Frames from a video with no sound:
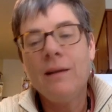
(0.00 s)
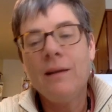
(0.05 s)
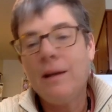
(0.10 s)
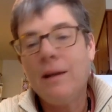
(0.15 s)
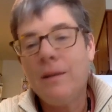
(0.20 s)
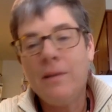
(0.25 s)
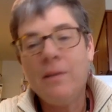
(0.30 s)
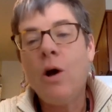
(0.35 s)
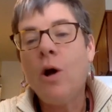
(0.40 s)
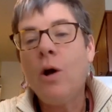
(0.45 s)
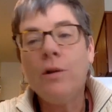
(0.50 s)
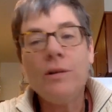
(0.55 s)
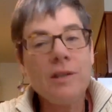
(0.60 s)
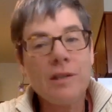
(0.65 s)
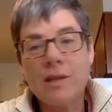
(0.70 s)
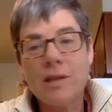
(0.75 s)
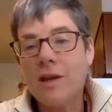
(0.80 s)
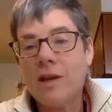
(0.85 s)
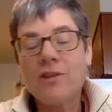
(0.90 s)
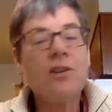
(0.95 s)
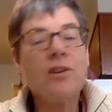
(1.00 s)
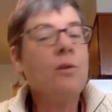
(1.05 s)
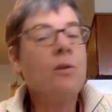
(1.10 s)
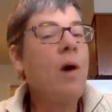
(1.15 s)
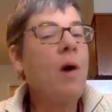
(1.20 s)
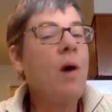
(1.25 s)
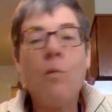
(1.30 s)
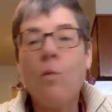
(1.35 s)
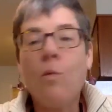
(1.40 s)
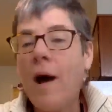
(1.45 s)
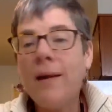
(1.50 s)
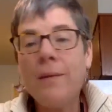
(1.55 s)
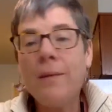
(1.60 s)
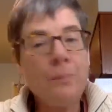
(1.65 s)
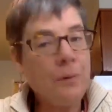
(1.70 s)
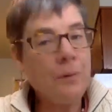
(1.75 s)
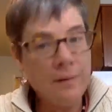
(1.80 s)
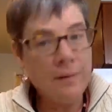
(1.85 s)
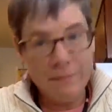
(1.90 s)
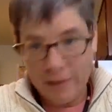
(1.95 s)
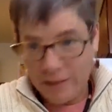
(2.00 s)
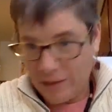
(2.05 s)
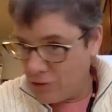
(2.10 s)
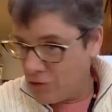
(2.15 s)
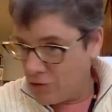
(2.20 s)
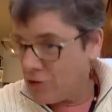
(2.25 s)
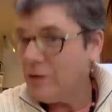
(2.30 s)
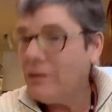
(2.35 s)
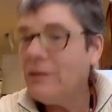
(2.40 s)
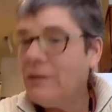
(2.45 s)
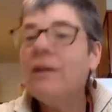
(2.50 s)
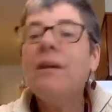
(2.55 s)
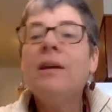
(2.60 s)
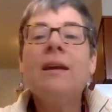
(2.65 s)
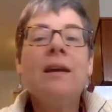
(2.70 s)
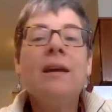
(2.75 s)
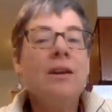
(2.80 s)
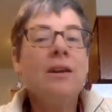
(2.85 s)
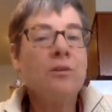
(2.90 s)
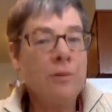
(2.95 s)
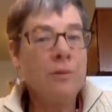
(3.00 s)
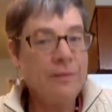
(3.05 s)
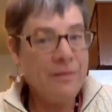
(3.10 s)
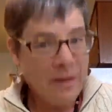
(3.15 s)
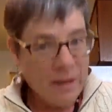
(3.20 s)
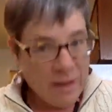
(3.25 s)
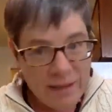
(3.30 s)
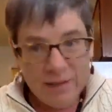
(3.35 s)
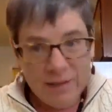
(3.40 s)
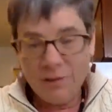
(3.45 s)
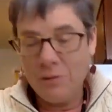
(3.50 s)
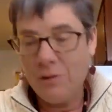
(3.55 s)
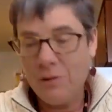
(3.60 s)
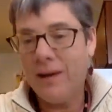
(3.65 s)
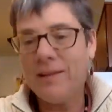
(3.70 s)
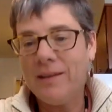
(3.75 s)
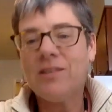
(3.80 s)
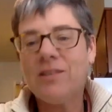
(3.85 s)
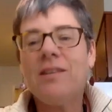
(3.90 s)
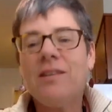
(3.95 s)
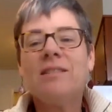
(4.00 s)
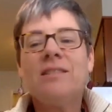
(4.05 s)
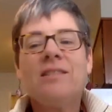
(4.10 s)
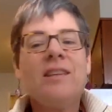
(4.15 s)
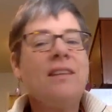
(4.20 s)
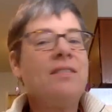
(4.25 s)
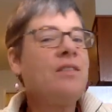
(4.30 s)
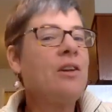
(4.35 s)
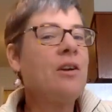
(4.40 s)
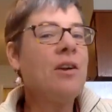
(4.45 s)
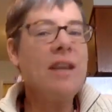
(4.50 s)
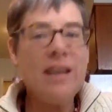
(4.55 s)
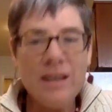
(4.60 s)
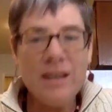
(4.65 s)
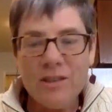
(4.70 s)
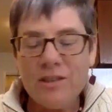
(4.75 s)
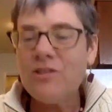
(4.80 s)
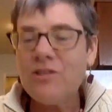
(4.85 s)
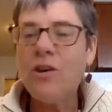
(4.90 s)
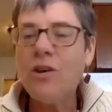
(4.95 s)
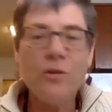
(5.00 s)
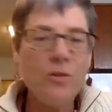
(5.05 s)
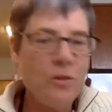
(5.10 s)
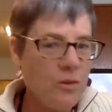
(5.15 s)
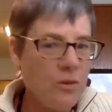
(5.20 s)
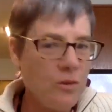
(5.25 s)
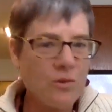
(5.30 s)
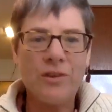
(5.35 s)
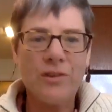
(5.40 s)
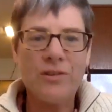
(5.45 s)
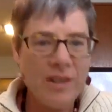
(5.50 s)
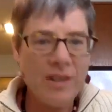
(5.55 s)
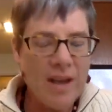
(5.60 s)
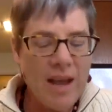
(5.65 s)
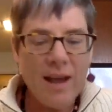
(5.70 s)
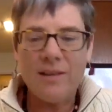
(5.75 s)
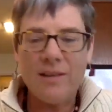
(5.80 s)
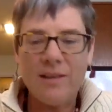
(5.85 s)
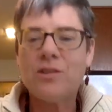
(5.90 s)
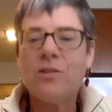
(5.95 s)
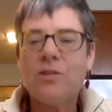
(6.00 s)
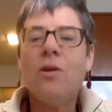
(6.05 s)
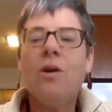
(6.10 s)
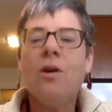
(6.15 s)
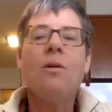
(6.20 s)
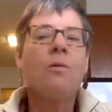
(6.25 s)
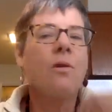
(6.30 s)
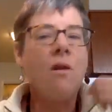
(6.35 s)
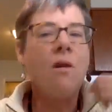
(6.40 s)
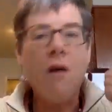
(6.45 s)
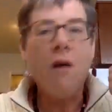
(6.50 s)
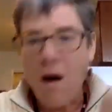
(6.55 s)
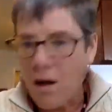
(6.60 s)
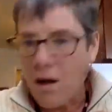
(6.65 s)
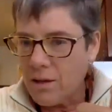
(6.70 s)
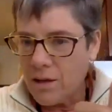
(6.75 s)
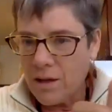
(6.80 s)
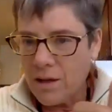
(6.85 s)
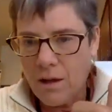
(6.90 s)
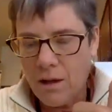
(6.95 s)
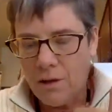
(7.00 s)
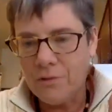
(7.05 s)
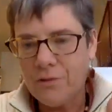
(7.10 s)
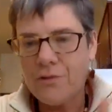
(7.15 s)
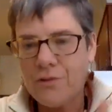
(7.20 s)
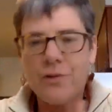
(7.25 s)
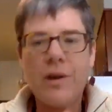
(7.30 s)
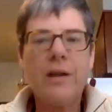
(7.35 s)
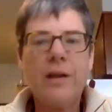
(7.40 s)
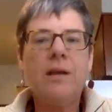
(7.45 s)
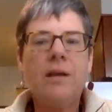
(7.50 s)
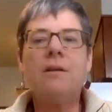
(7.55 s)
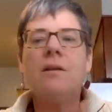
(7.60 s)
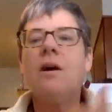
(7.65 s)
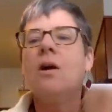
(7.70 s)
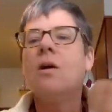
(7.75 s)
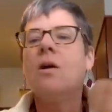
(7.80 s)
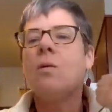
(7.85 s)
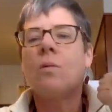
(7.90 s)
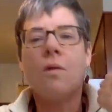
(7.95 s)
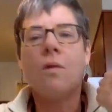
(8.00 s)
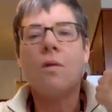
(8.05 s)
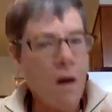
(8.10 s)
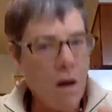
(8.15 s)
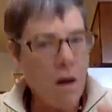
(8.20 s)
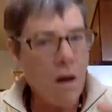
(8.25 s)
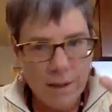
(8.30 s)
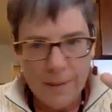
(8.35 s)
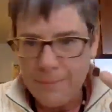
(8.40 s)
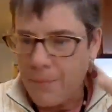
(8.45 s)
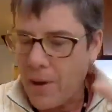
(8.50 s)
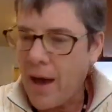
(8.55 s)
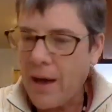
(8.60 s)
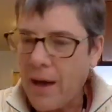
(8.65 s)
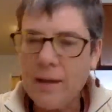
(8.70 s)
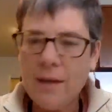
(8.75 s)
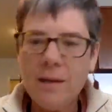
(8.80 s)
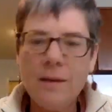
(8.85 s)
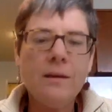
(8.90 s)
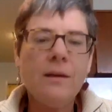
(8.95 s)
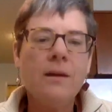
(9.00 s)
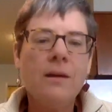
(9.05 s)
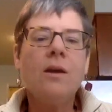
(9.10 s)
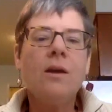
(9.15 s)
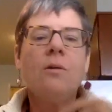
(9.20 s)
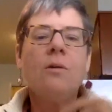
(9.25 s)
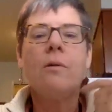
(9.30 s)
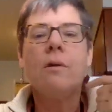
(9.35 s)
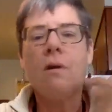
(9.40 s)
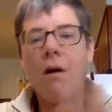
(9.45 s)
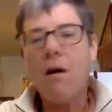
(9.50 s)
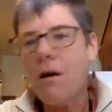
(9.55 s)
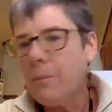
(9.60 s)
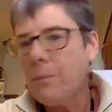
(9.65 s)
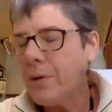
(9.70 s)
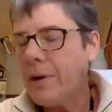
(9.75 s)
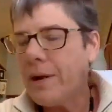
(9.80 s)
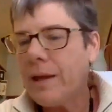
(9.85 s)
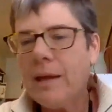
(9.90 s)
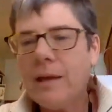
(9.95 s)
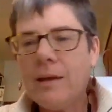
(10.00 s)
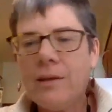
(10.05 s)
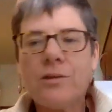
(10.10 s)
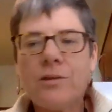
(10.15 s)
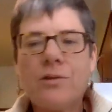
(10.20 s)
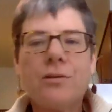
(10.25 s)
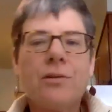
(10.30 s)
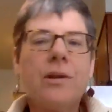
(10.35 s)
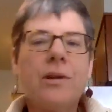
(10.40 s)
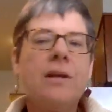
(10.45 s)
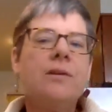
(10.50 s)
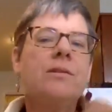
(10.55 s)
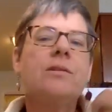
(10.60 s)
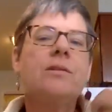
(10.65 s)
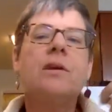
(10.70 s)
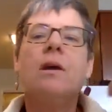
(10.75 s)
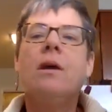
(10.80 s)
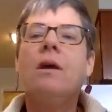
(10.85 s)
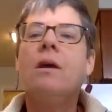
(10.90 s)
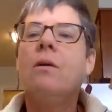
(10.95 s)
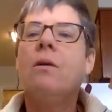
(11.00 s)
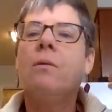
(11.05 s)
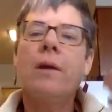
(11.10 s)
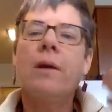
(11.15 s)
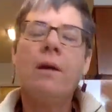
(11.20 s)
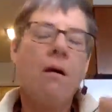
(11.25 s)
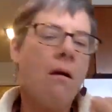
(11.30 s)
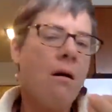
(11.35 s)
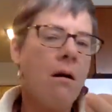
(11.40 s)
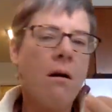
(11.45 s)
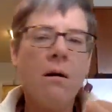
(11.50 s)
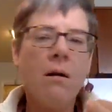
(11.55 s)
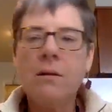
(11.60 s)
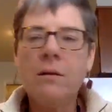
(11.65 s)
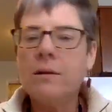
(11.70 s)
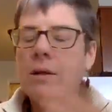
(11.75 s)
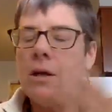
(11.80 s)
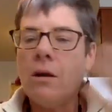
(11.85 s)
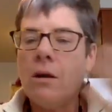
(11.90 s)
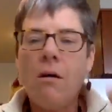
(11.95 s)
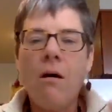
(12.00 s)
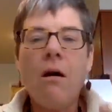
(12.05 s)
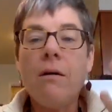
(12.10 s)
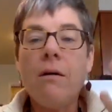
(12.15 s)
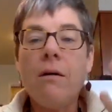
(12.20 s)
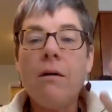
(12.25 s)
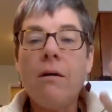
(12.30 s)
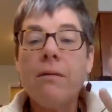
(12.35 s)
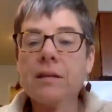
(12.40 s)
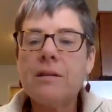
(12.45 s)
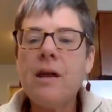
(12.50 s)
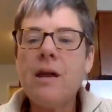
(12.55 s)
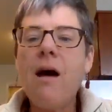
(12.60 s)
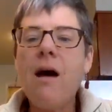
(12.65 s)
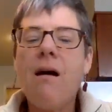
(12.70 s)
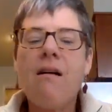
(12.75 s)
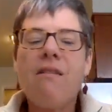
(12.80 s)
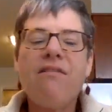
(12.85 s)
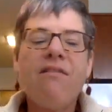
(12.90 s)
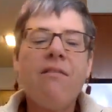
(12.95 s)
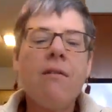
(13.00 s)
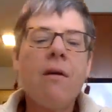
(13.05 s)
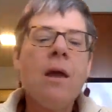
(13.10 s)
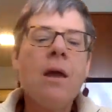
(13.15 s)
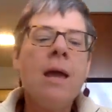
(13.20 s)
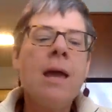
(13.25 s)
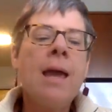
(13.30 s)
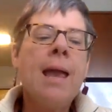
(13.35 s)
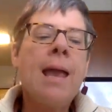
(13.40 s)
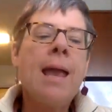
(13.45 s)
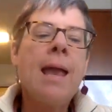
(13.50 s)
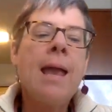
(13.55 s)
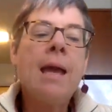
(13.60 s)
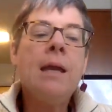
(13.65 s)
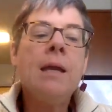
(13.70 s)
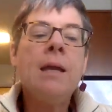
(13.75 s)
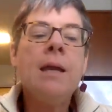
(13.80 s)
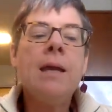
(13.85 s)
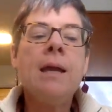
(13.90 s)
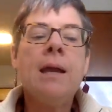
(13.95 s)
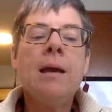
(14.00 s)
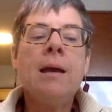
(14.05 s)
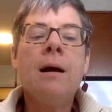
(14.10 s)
I mean, the whole discussion about white privilege is revealing to us is that there is no neutral stance. We're all enculturated, we're all embodied, we all bring histories, we all, all this stuff. And,